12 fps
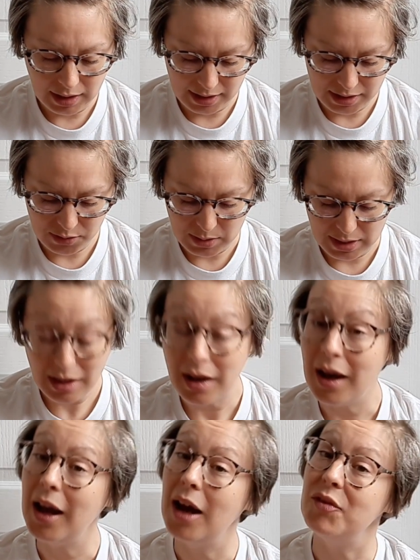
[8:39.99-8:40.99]
Anyway,
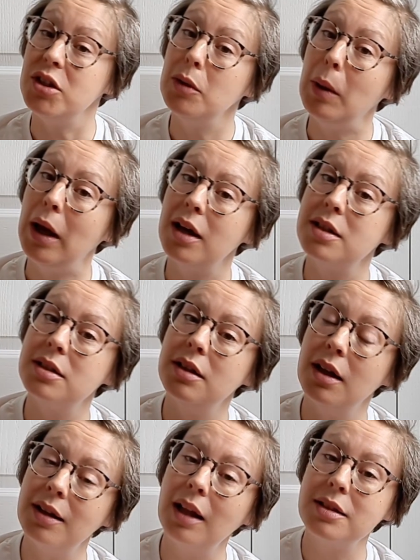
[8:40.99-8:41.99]
I have a new hat,
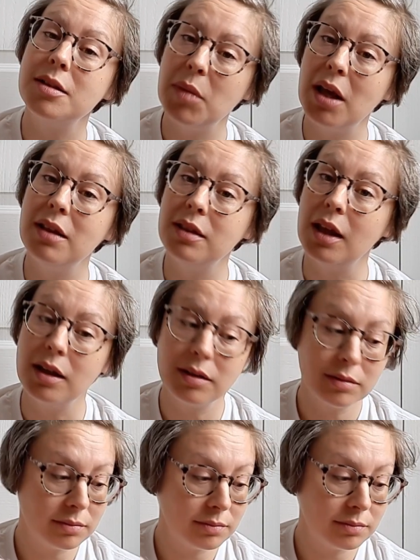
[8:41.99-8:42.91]
and that's the main thing.